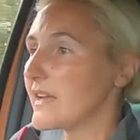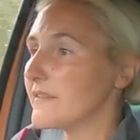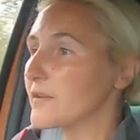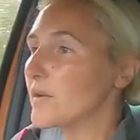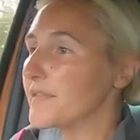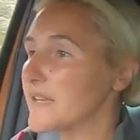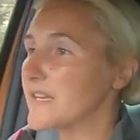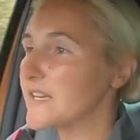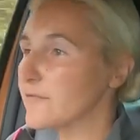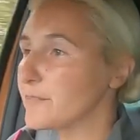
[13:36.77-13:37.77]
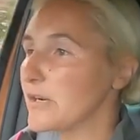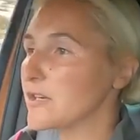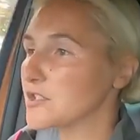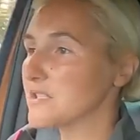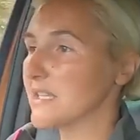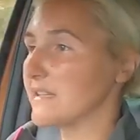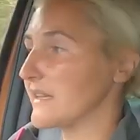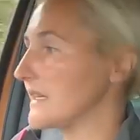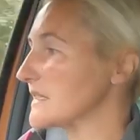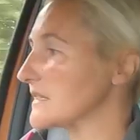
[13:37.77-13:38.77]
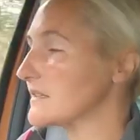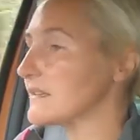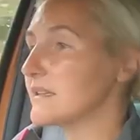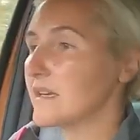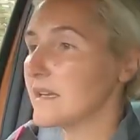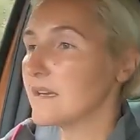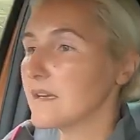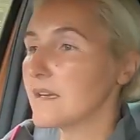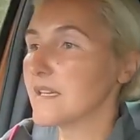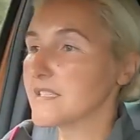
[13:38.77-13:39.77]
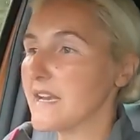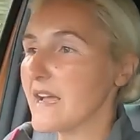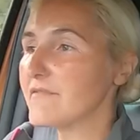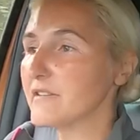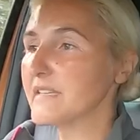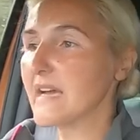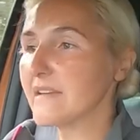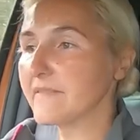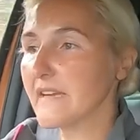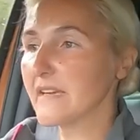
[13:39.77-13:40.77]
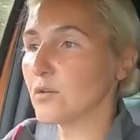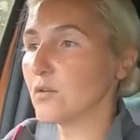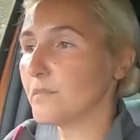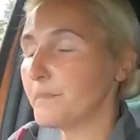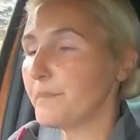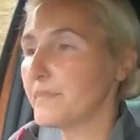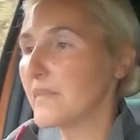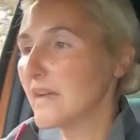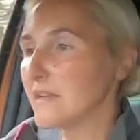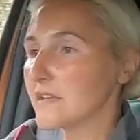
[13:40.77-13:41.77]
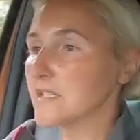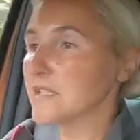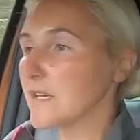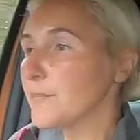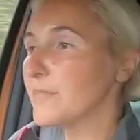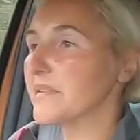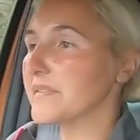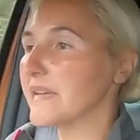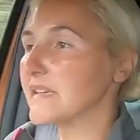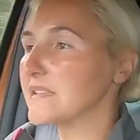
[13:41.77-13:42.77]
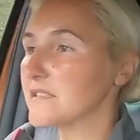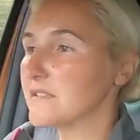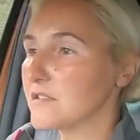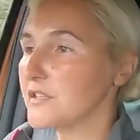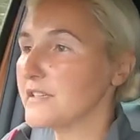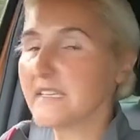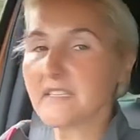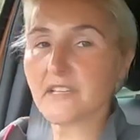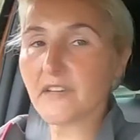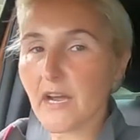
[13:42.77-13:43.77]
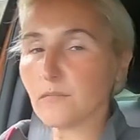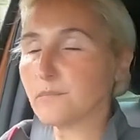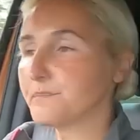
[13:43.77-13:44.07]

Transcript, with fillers: If you're thinking of purchasing this, as an everyday vehicle, there's a couple of things you need to know.